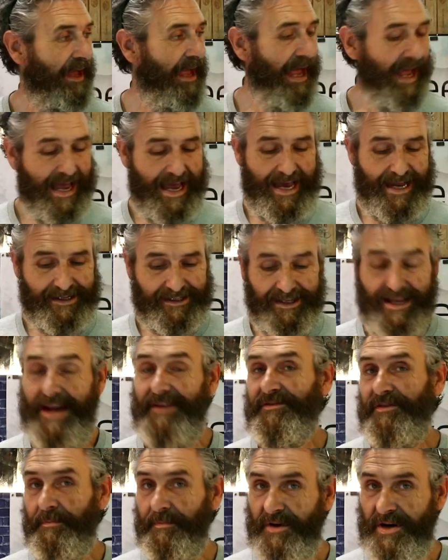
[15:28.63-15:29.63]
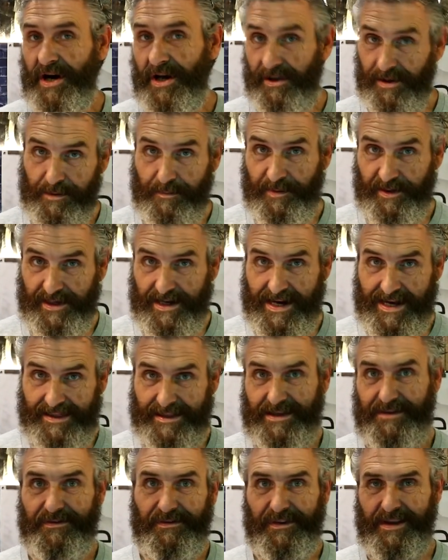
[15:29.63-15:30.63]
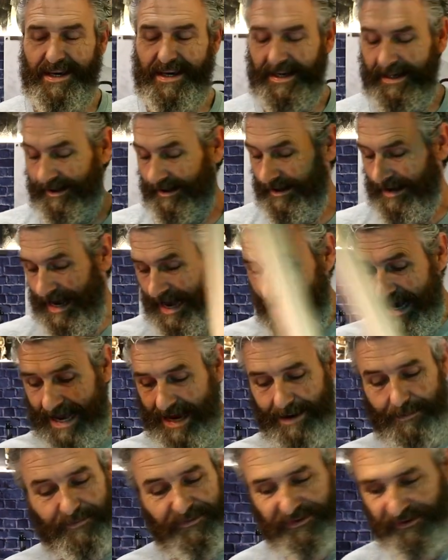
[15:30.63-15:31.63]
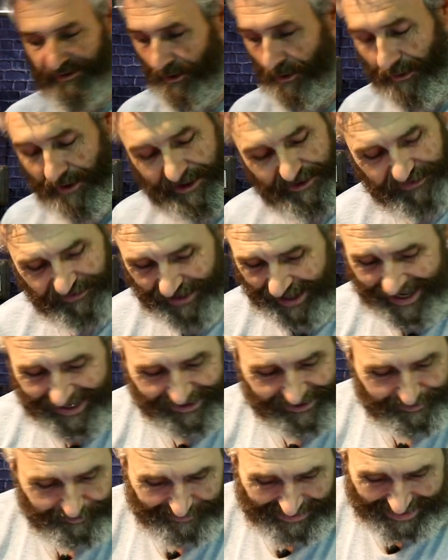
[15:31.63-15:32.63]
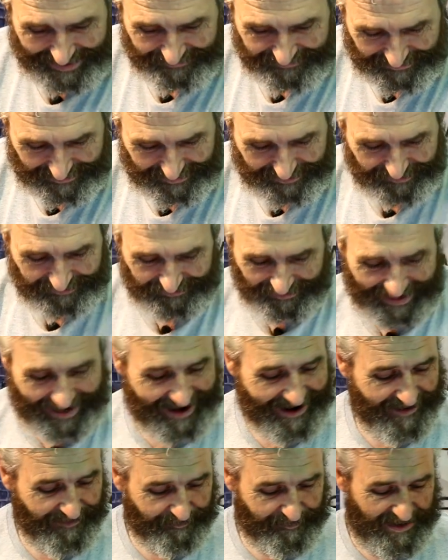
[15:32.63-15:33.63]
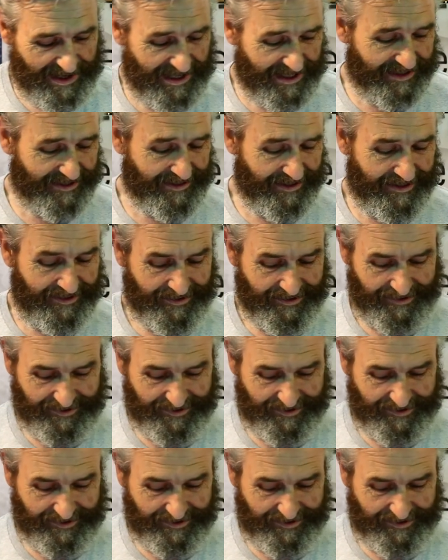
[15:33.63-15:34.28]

and get some color put on this thing. I am so excited about this. I have been